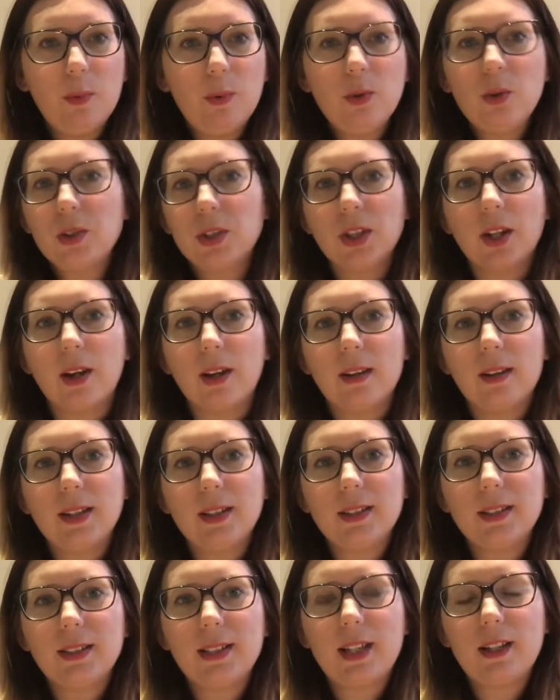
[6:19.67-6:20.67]
water
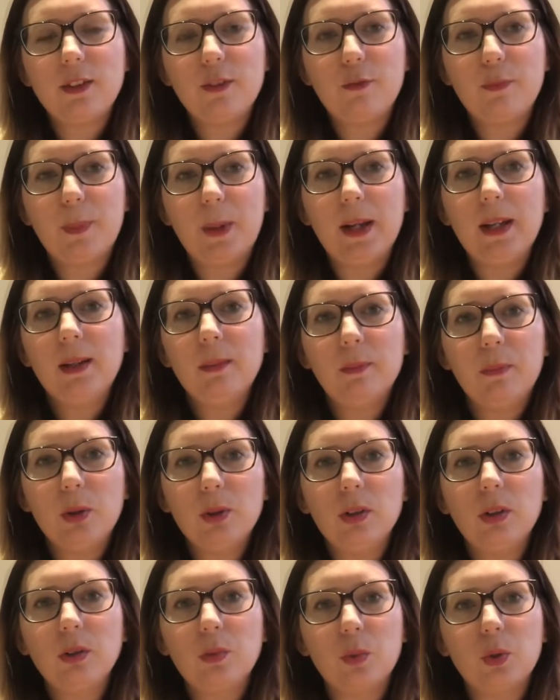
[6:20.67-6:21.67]
instead of buying
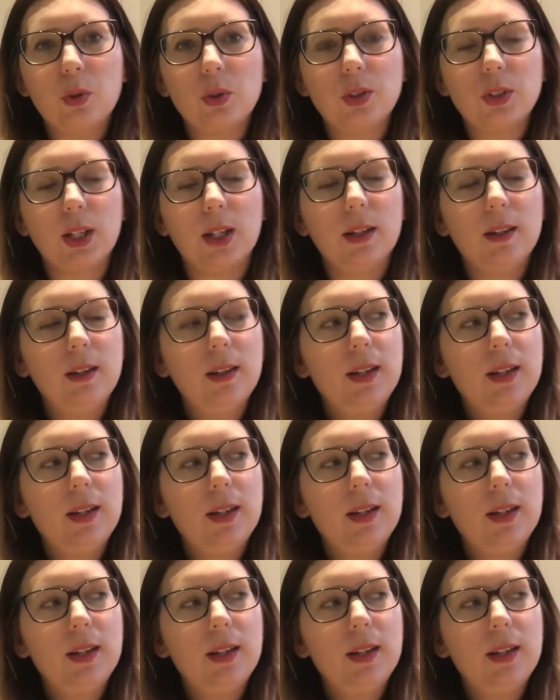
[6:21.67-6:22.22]
bottled water?